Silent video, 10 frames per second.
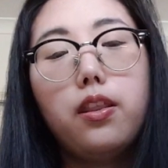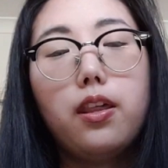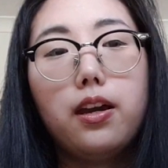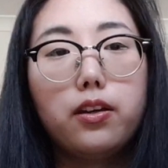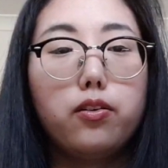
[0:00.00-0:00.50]

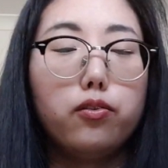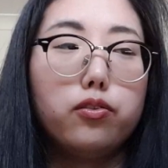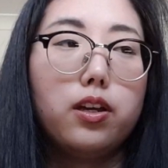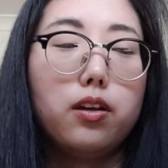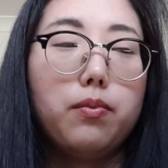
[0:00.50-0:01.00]
that
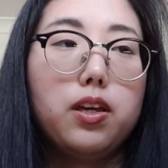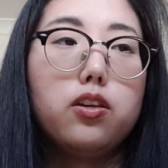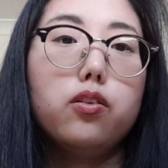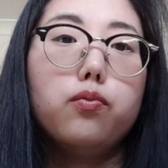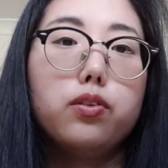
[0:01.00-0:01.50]
Kyoto
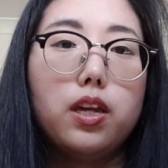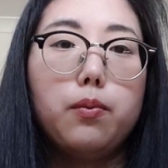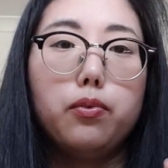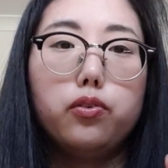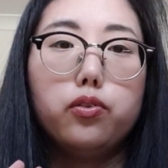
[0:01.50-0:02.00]
Animations was
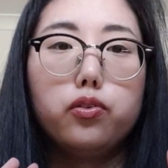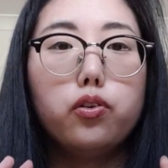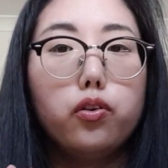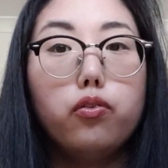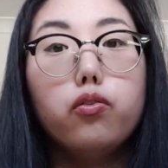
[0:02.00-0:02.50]
able to
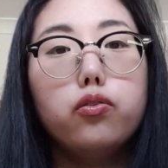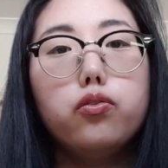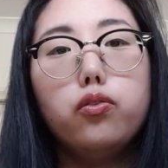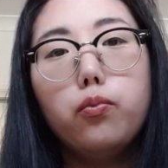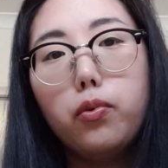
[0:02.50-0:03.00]
show those
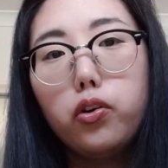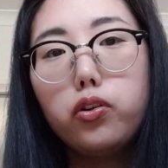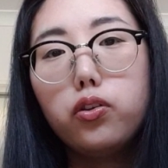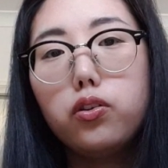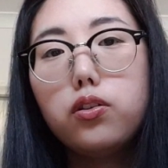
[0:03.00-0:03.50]
two
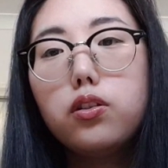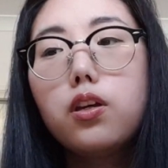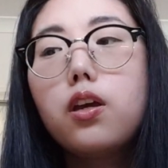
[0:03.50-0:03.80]
emotions.